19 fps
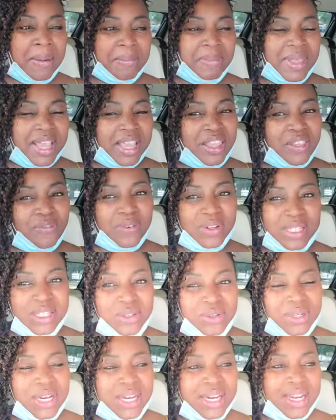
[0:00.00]
Thank you for
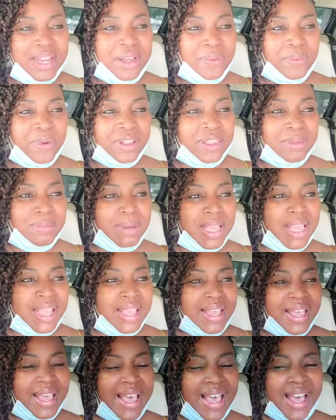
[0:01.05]
tuning in with
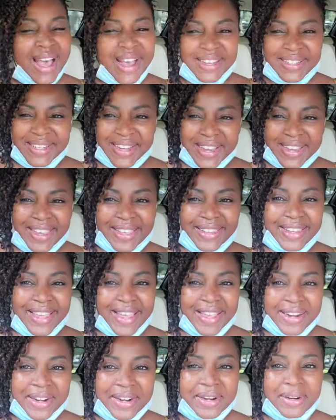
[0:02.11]
me. I'll check you
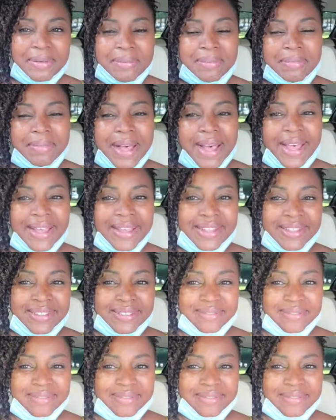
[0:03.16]
later. Bye.